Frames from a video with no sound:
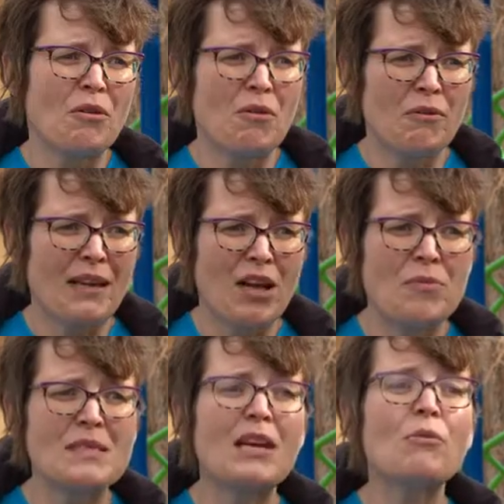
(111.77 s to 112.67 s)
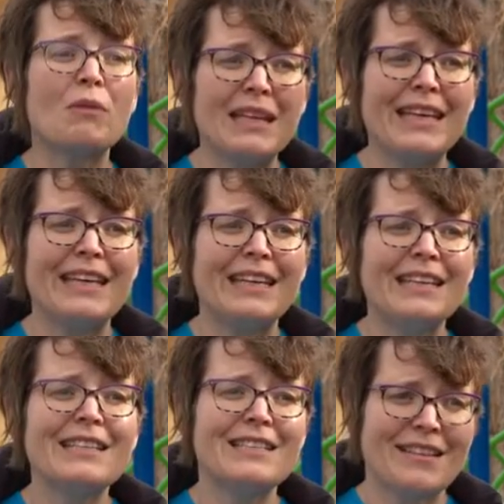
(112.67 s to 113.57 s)
don't know if it helps. It really
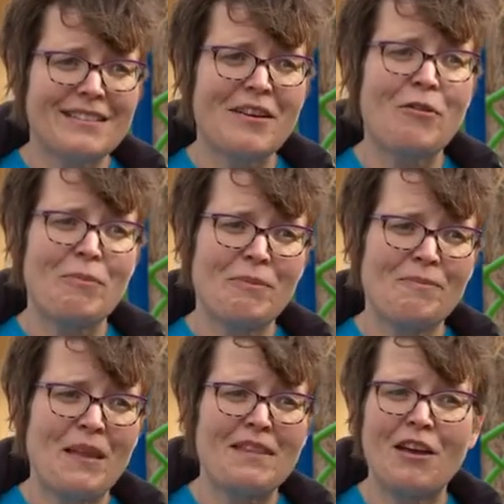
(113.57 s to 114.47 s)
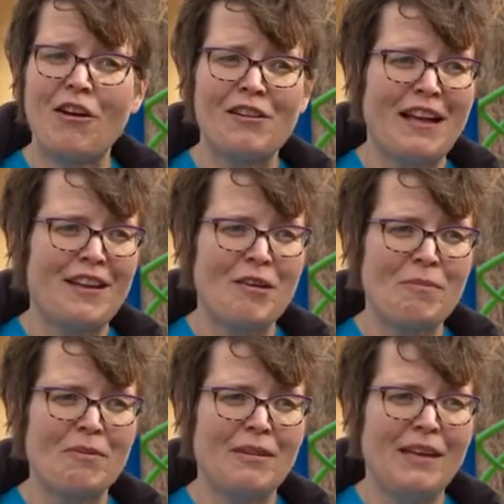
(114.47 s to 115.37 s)
does help, and they all add
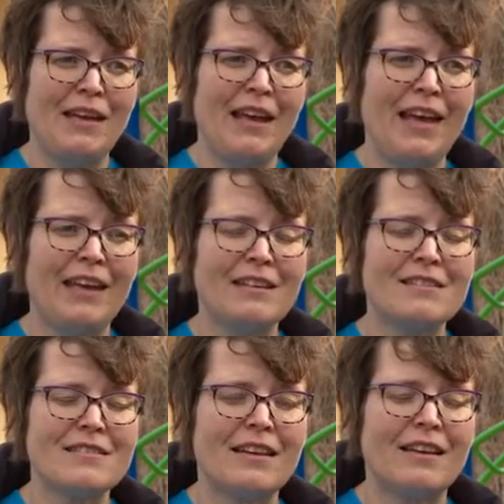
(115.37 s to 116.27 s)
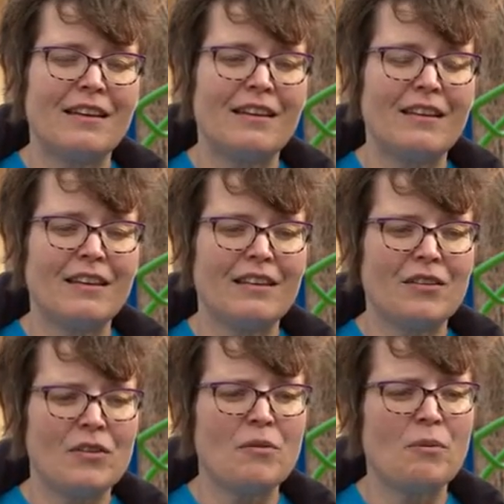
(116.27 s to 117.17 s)
up. And
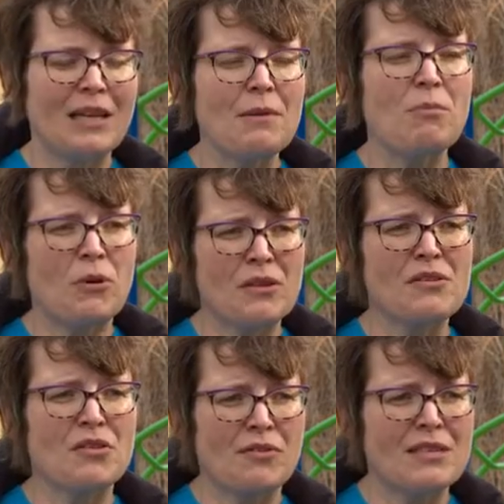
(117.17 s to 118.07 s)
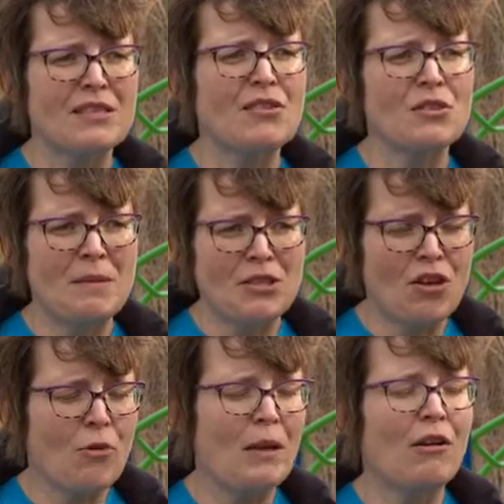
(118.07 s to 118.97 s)
the really important services are speech
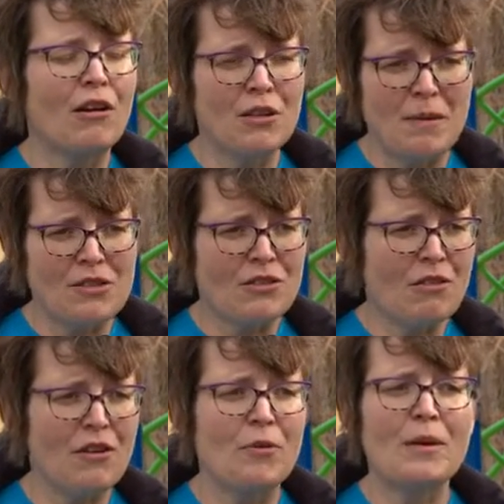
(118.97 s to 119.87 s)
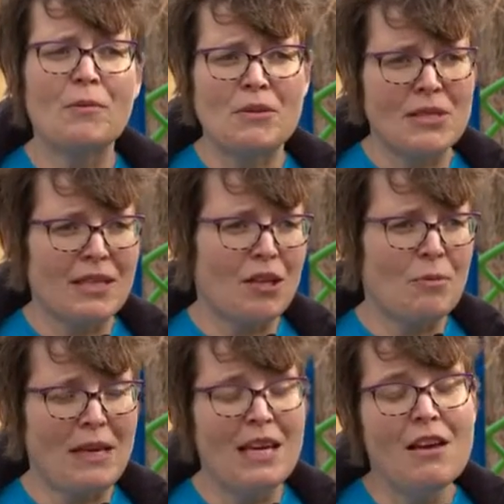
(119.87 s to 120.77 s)
therapy, or occupational therapy, or music
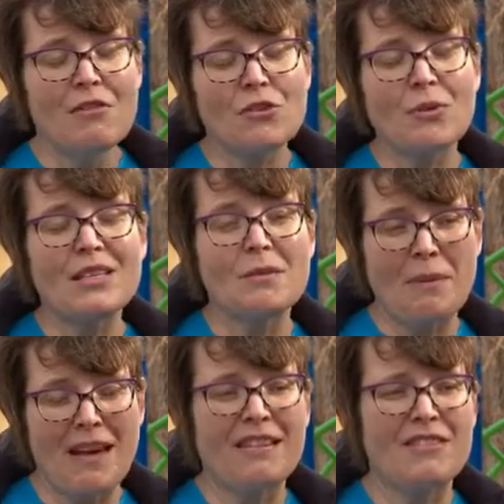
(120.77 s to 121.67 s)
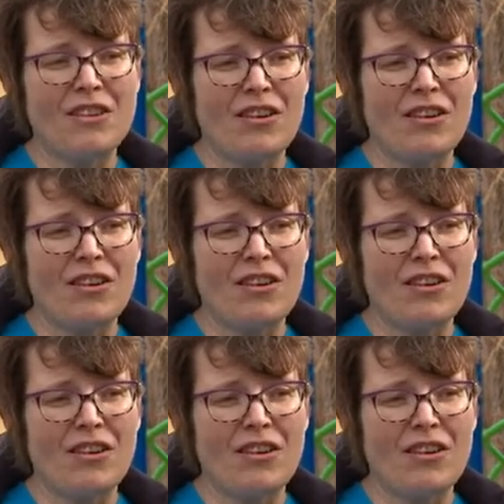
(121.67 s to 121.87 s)
therapy. Those really depend